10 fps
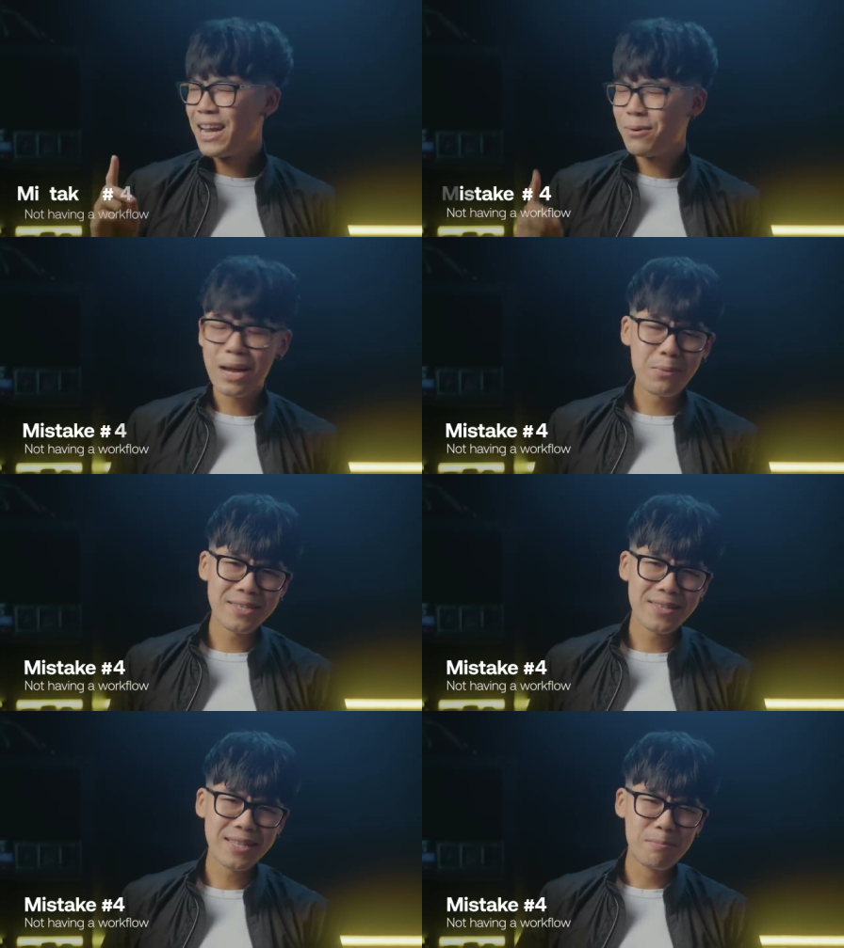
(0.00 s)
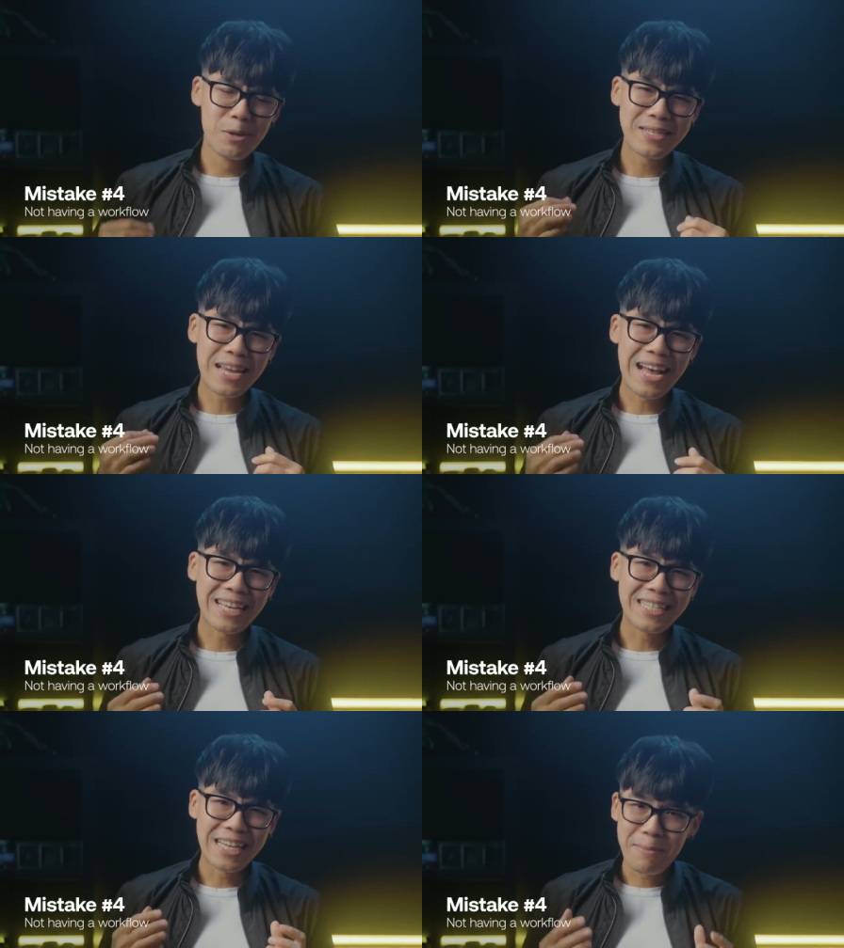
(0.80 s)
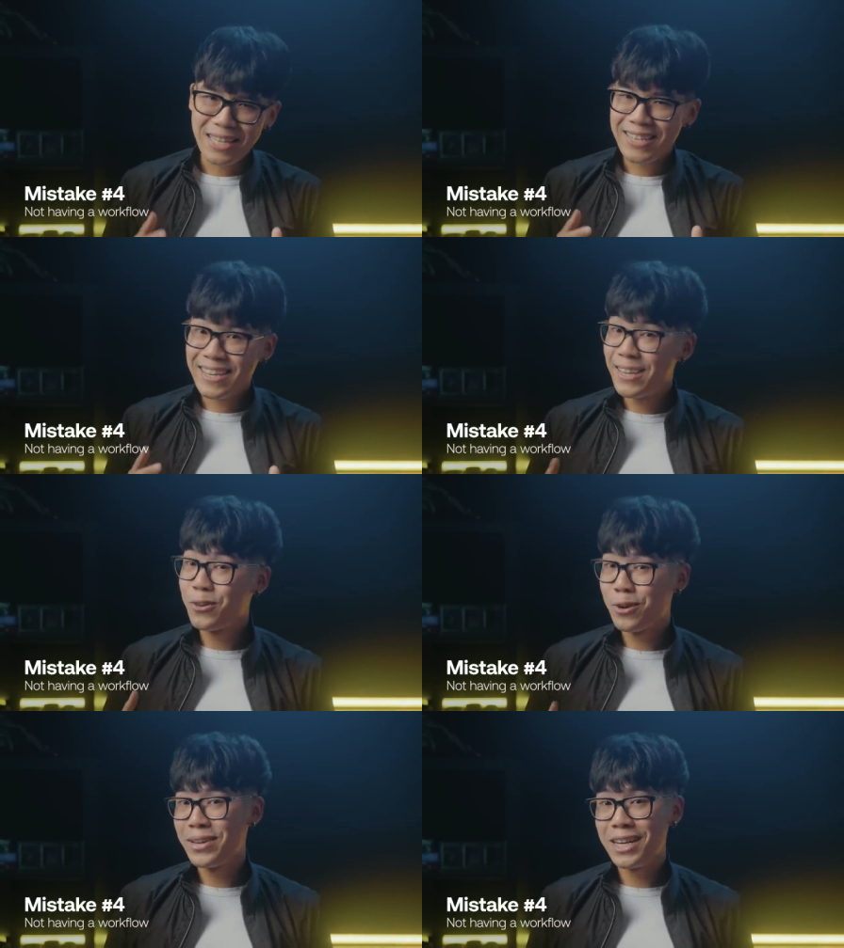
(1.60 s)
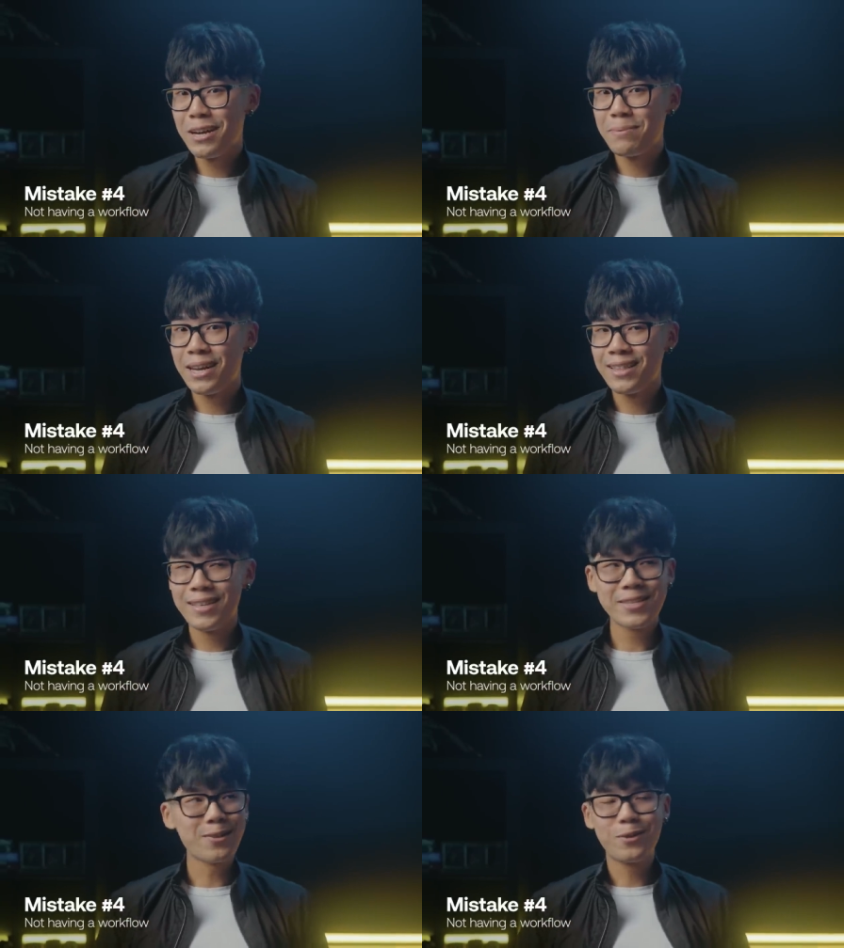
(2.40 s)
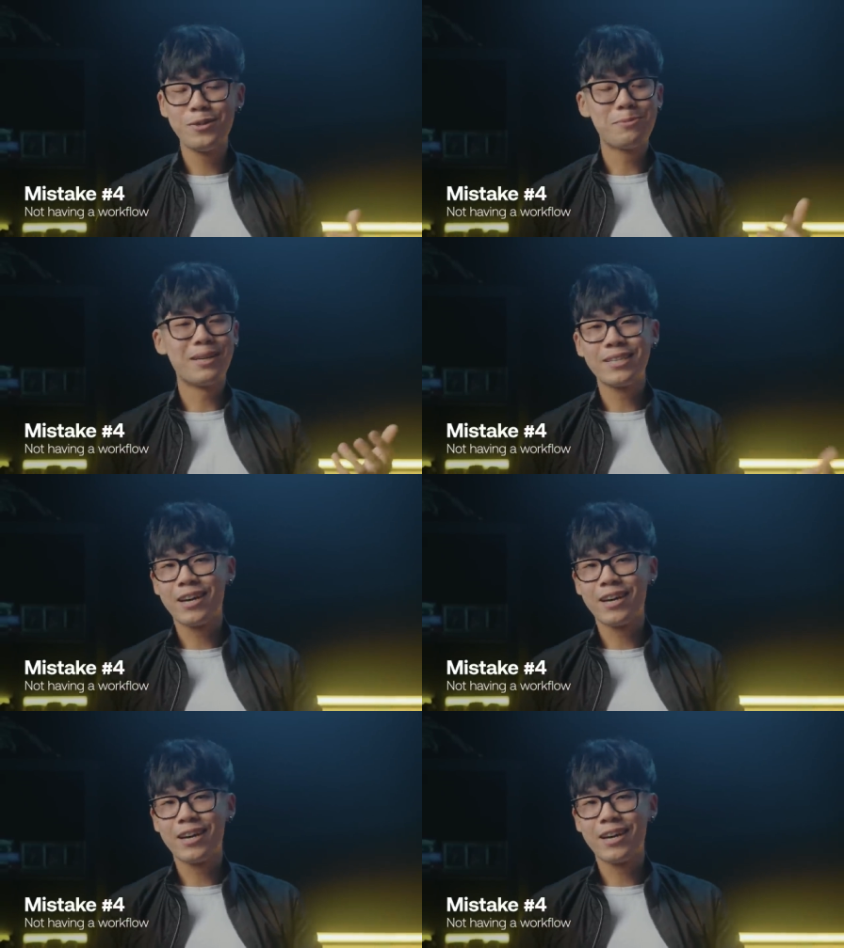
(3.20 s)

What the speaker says: Now, I wasn't the most academic kid growing up, and this includes my